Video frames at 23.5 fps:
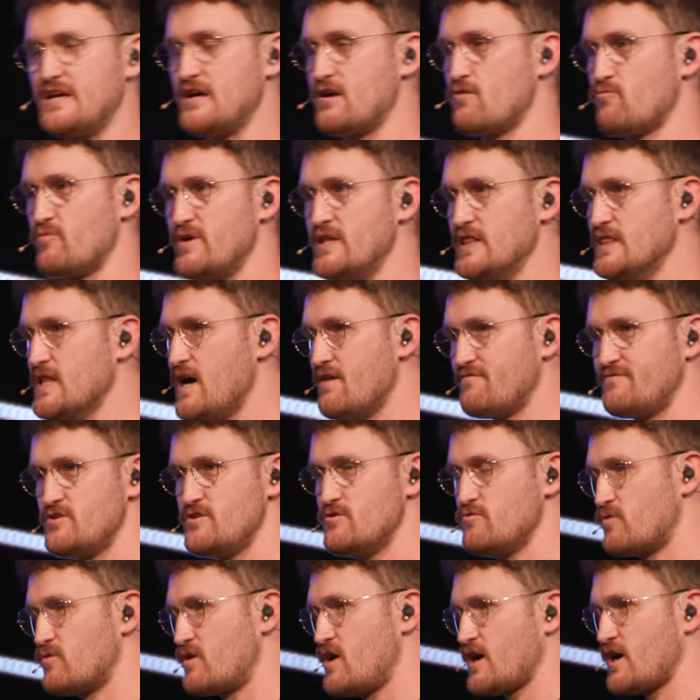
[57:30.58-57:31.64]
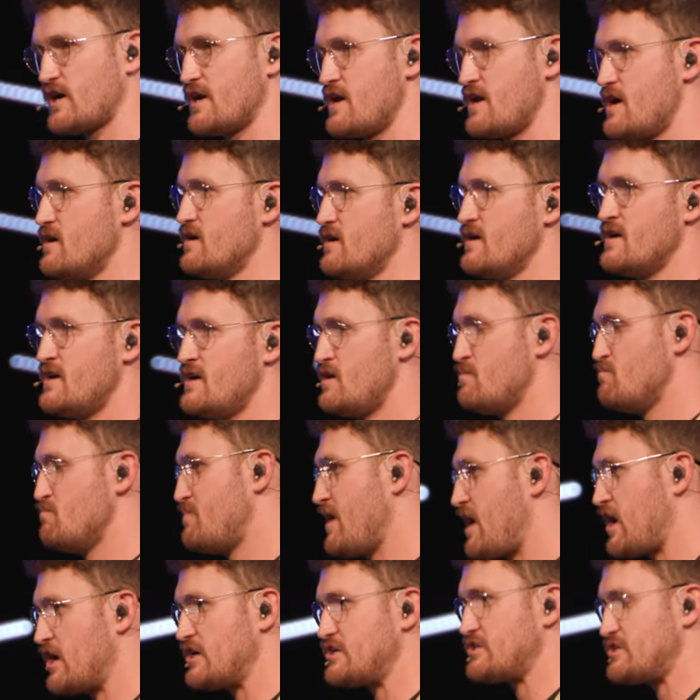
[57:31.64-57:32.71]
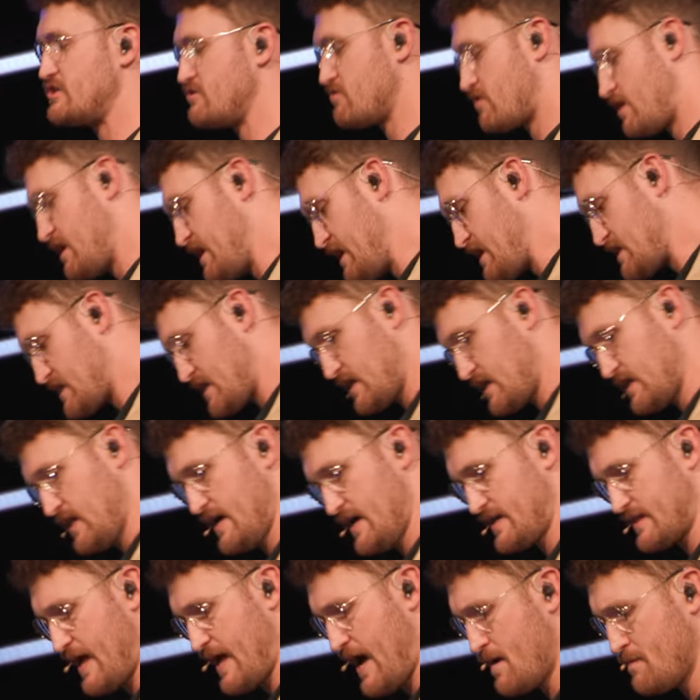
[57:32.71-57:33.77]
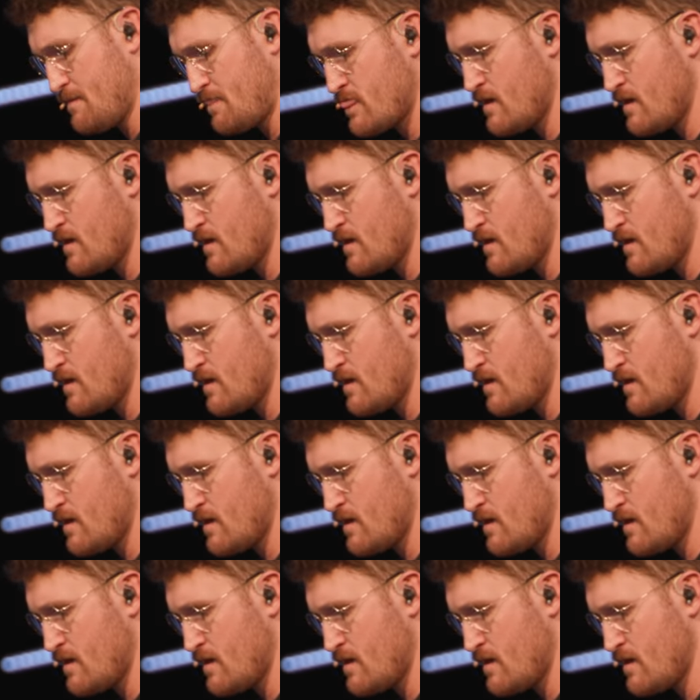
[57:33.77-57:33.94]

We love you. We're not going to embarrass you or anything like that.